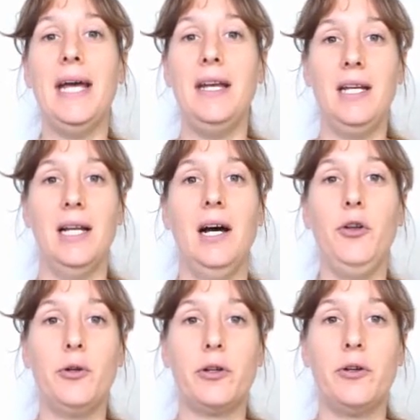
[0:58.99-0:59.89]
And now
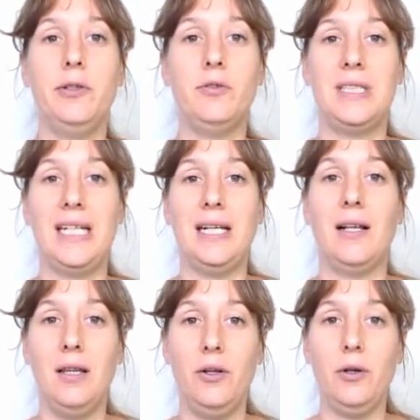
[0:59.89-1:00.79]
you're going to
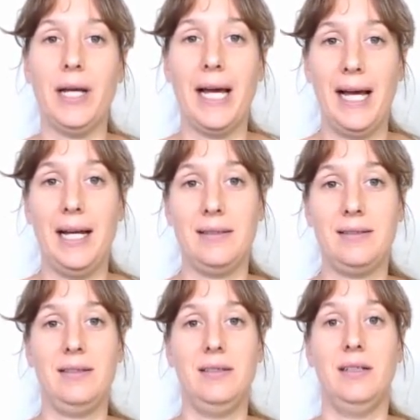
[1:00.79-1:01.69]
take a look
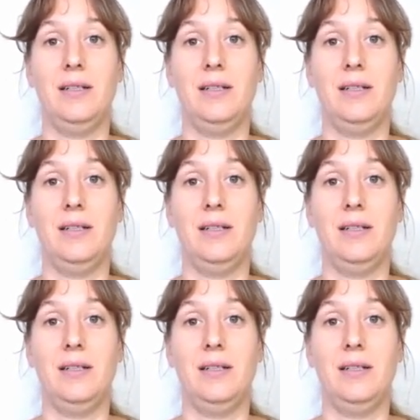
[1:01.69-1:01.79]
at